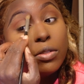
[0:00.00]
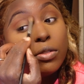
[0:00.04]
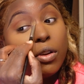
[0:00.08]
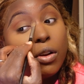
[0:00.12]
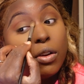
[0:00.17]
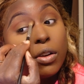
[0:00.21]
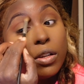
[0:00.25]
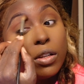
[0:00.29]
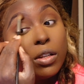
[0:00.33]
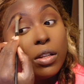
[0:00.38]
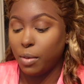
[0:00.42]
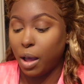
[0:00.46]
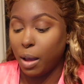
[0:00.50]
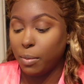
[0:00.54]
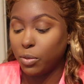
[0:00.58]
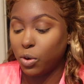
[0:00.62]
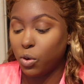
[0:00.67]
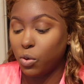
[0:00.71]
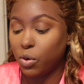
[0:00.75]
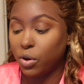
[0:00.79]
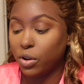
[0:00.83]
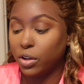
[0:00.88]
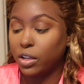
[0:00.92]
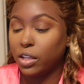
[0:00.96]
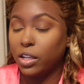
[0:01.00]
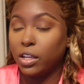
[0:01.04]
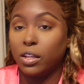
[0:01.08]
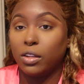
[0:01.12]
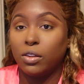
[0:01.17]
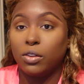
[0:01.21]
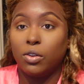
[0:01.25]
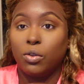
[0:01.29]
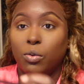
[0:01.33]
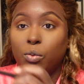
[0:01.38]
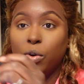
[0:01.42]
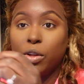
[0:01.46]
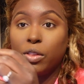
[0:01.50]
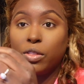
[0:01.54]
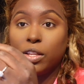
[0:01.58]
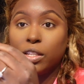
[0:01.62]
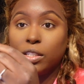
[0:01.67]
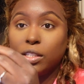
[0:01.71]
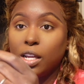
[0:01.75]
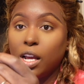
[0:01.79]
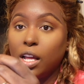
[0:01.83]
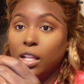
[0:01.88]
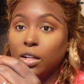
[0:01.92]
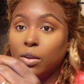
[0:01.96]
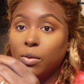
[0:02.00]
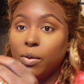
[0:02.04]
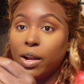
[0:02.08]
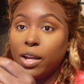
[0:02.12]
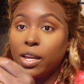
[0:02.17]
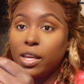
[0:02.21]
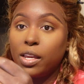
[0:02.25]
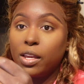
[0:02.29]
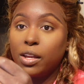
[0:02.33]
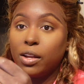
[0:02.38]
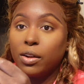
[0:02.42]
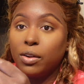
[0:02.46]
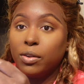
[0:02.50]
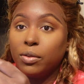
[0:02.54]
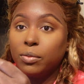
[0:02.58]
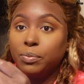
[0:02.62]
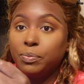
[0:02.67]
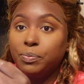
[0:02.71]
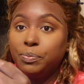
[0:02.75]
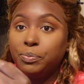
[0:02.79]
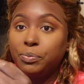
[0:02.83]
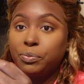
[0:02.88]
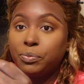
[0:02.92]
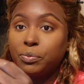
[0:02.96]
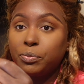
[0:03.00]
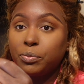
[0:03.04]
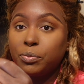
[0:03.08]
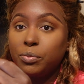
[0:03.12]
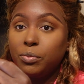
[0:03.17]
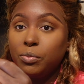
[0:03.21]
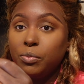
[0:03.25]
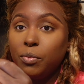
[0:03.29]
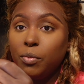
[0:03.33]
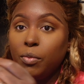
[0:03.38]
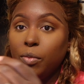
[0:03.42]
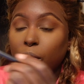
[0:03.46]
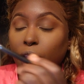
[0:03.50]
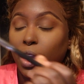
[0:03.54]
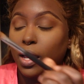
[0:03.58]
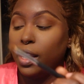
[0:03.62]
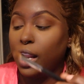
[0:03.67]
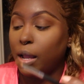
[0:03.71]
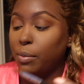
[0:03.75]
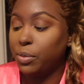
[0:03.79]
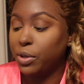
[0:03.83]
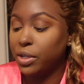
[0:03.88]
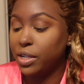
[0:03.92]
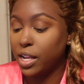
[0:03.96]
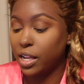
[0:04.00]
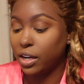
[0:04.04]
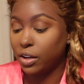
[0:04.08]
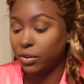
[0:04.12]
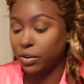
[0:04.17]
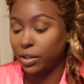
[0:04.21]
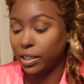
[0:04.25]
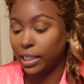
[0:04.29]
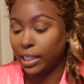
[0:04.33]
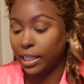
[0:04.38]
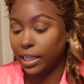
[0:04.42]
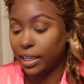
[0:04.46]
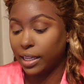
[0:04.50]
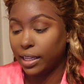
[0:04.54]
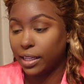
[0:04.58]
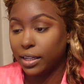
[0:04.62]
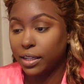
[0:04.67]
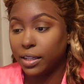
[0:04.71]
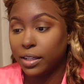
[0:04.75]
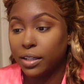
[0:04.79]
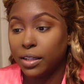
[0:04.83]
I'm going in with this color right here and I'm putting that on the lid.